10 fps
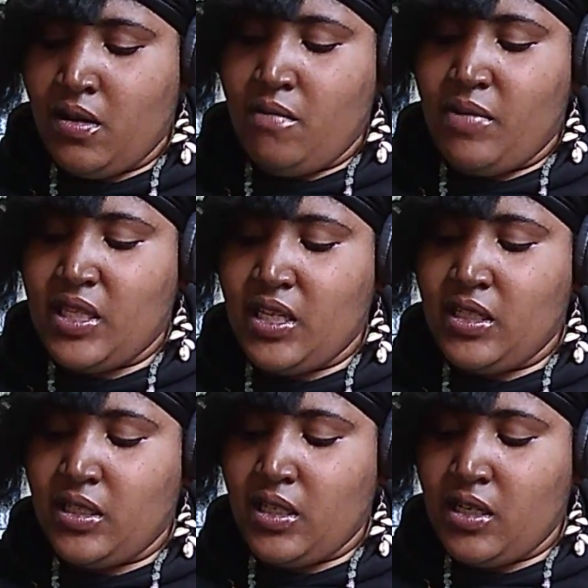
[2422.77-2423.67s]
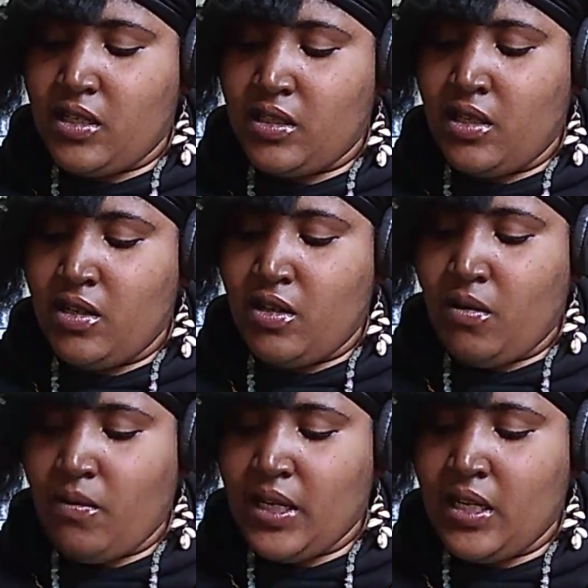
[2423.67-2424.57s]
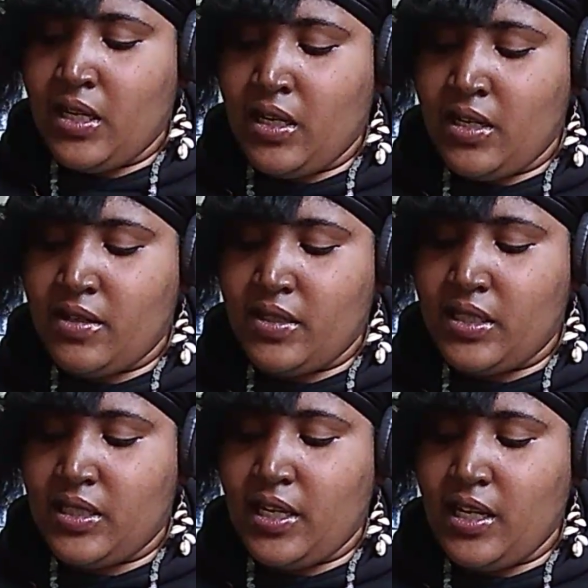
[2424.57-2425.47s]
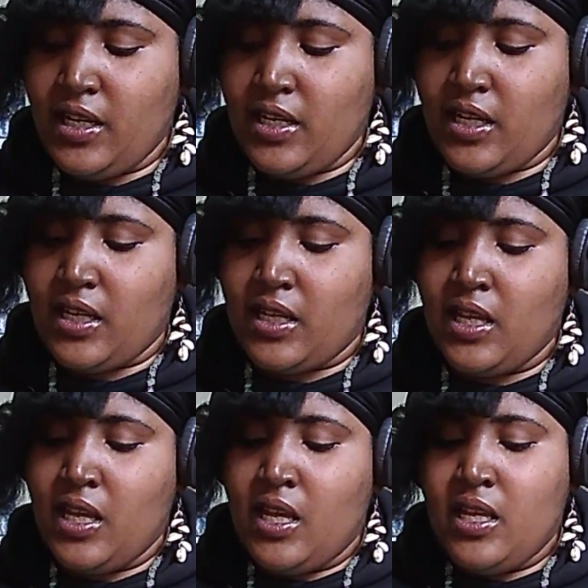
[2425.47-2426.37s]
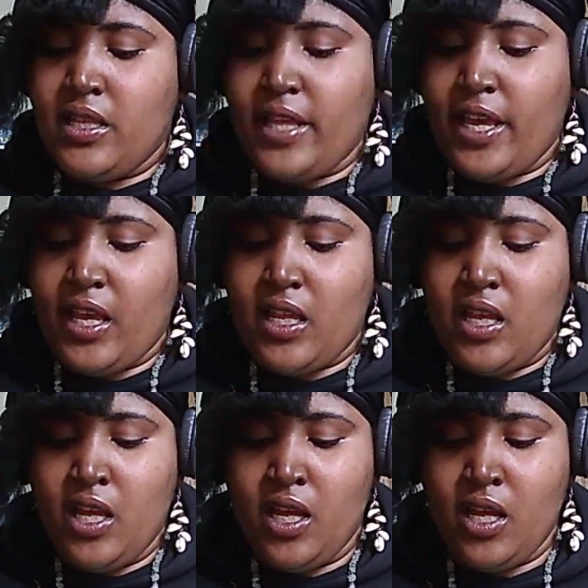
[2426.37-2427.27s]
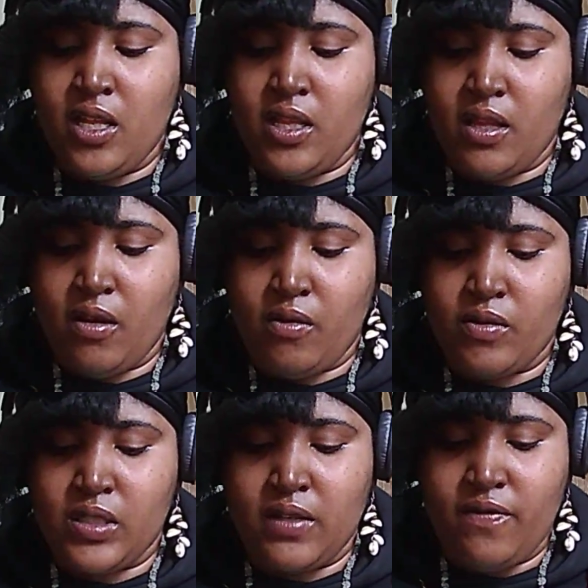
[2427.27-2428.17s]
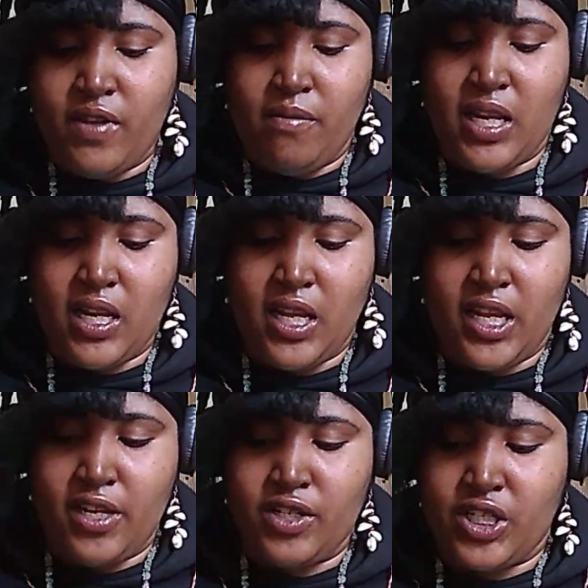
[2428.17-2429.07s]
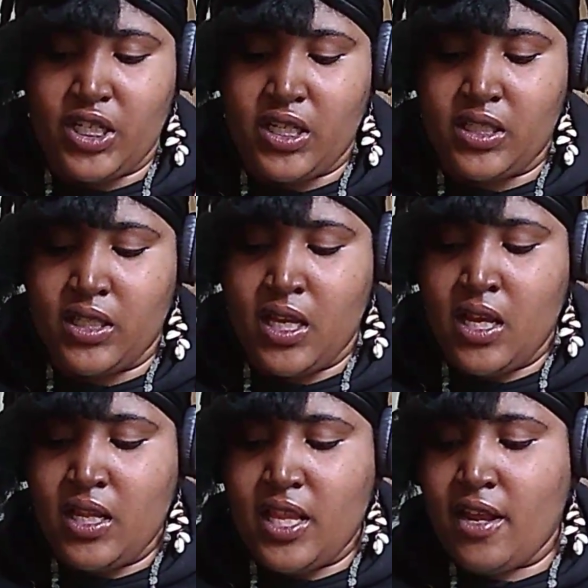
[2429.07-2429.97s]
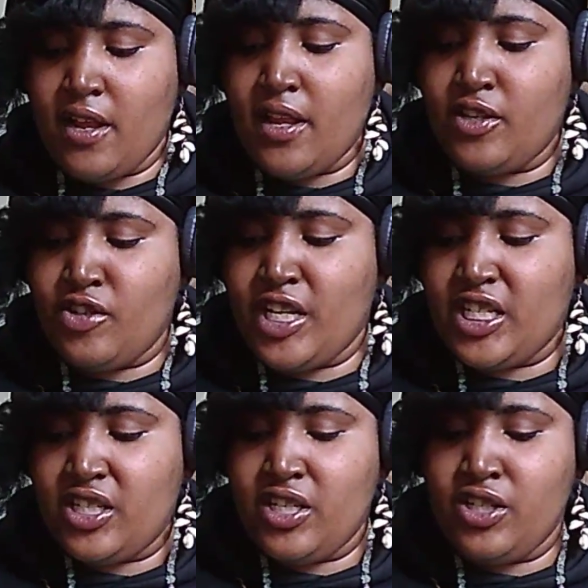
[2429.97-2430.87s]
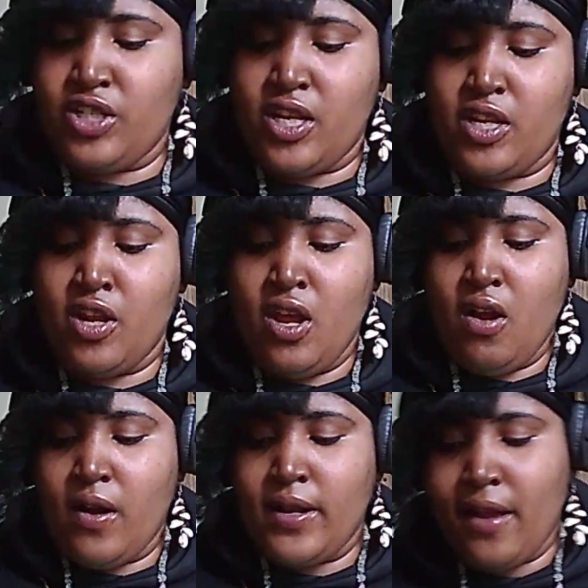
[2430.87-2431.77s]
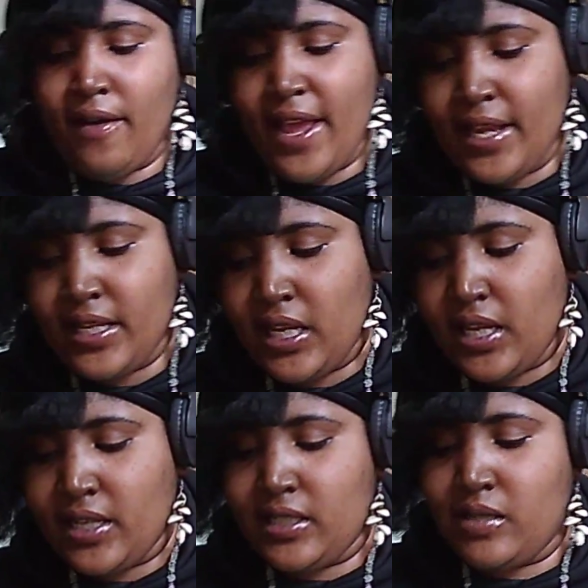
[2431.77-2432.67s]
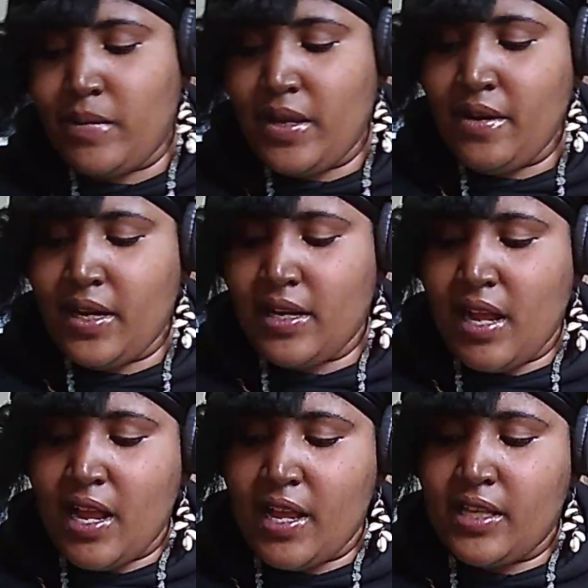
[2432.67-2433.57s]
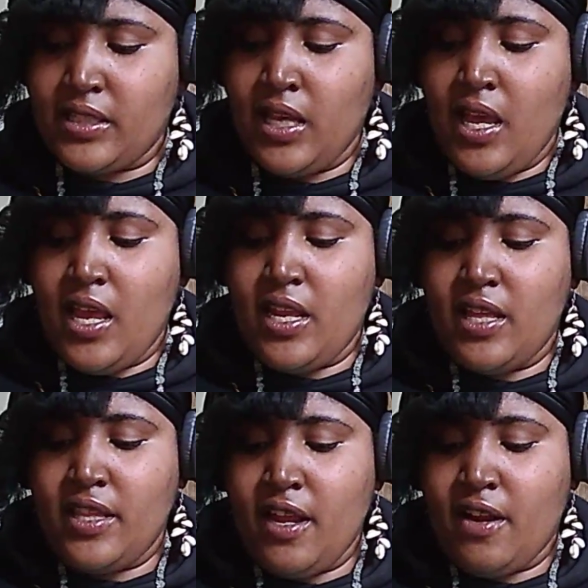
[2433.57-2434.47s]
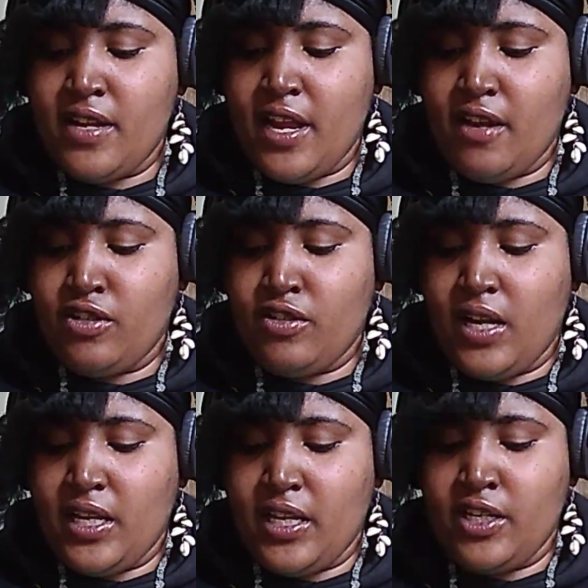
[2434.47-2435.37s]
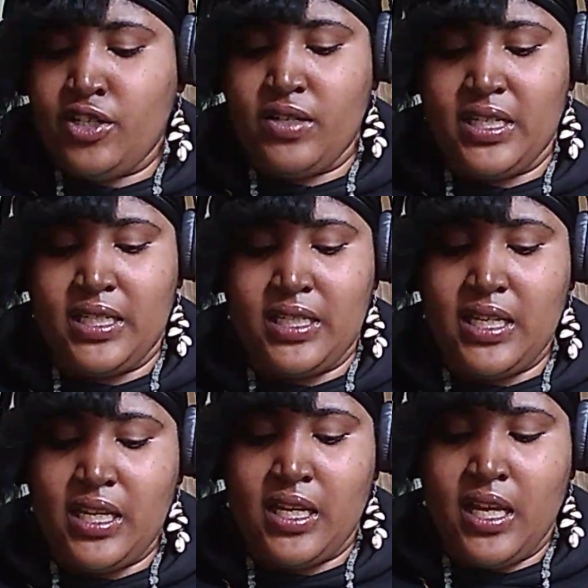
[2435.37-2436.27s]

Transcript: But this is knowing and understanding that those feminine energies that transitioned are now acting as spirit guides, and that they are now trying to get you to see.